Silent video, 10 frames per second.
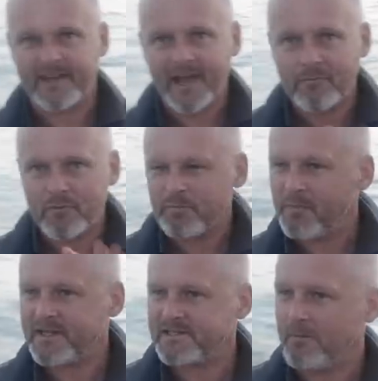The camera
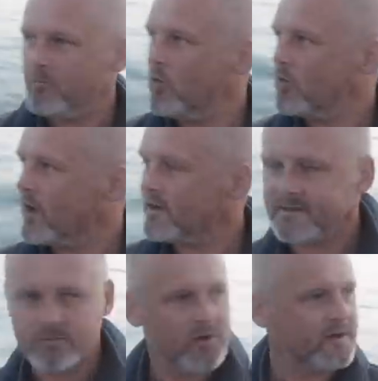picks up more light
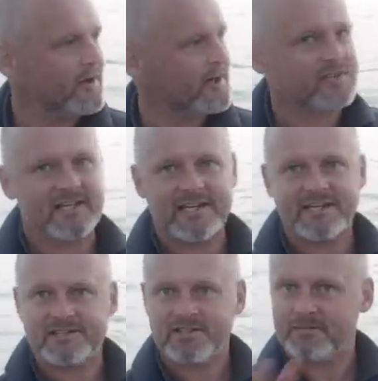than what there actually
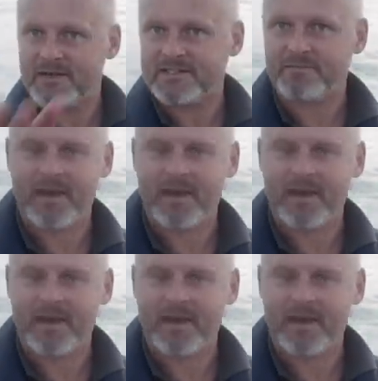is, so it makes a